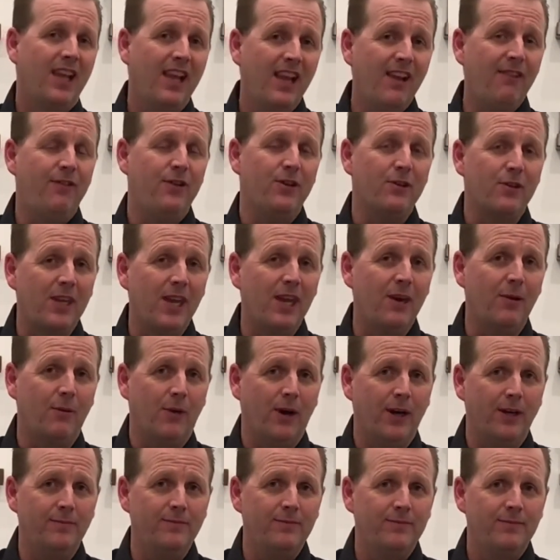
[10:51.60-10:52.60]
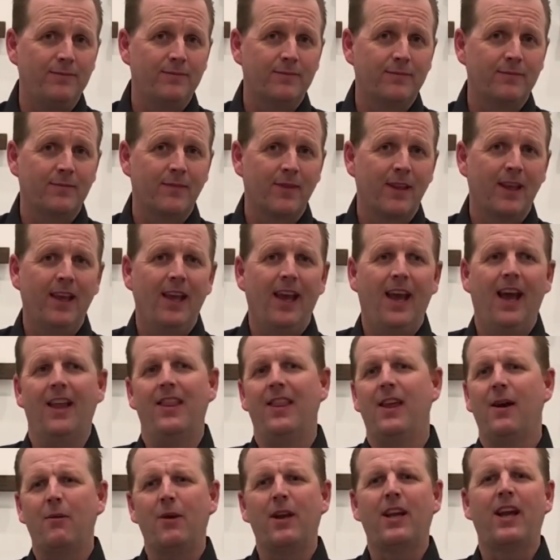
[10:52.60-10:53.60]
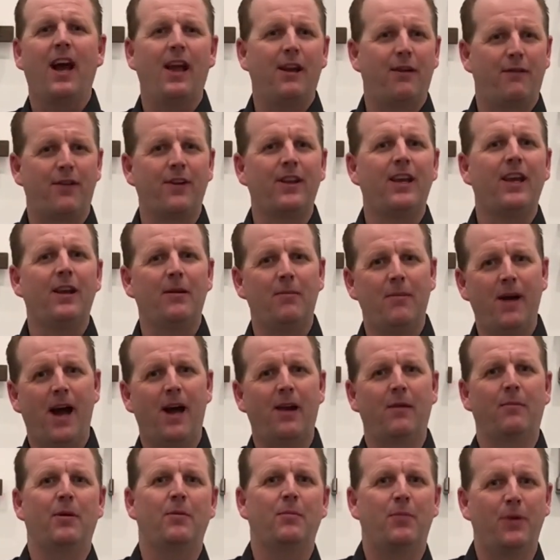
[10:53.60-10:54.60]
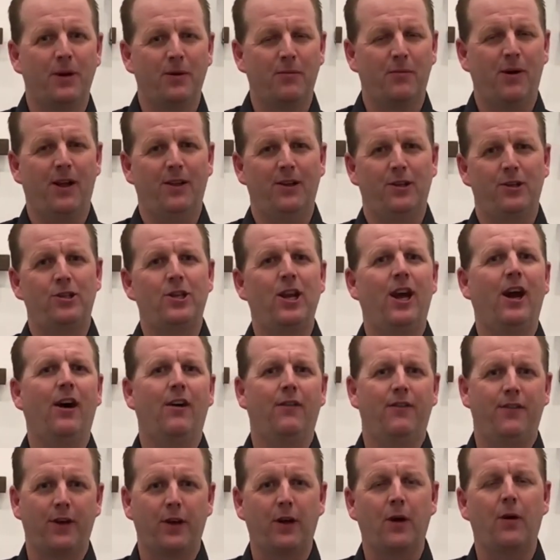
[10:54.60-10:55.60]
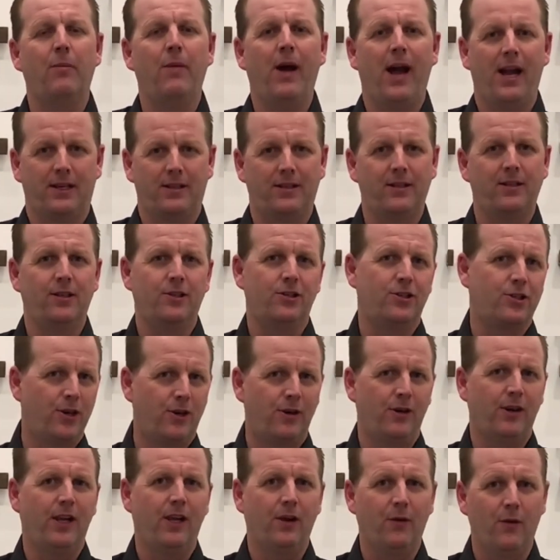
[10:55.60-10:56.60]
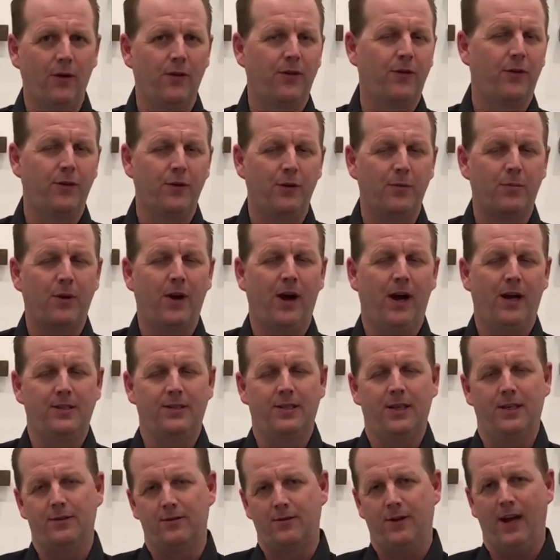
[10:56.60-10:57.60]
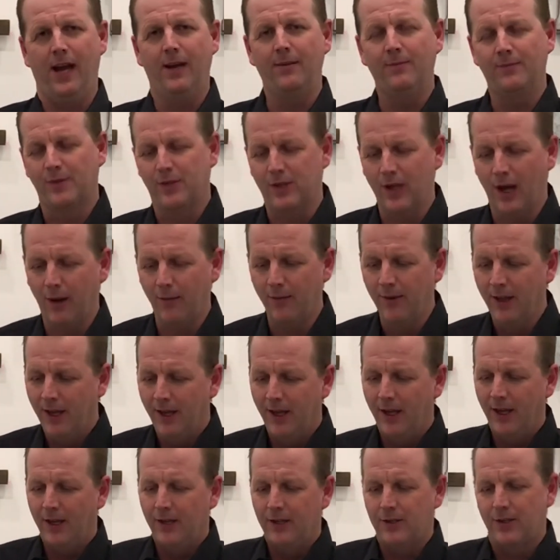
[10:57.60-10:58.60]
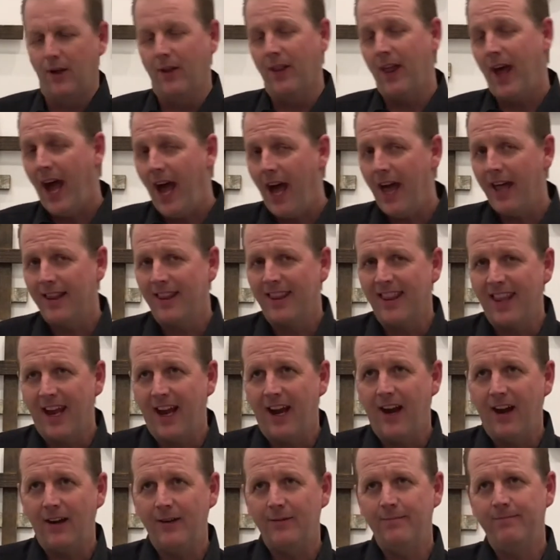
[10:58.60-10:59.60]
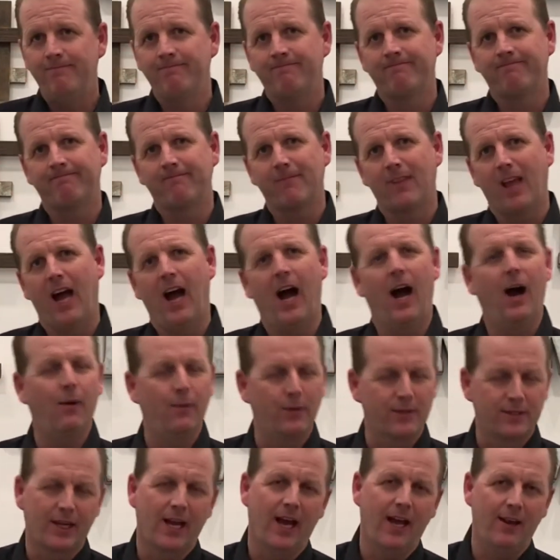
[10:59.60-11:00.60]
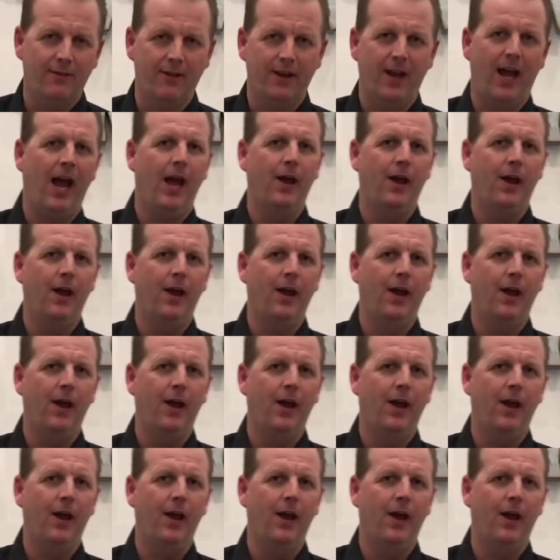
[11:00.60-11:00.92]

if you get one, and then we kind of forget about them and put them on the shelf and go back to the journey or through the process, right? So that there was kind of an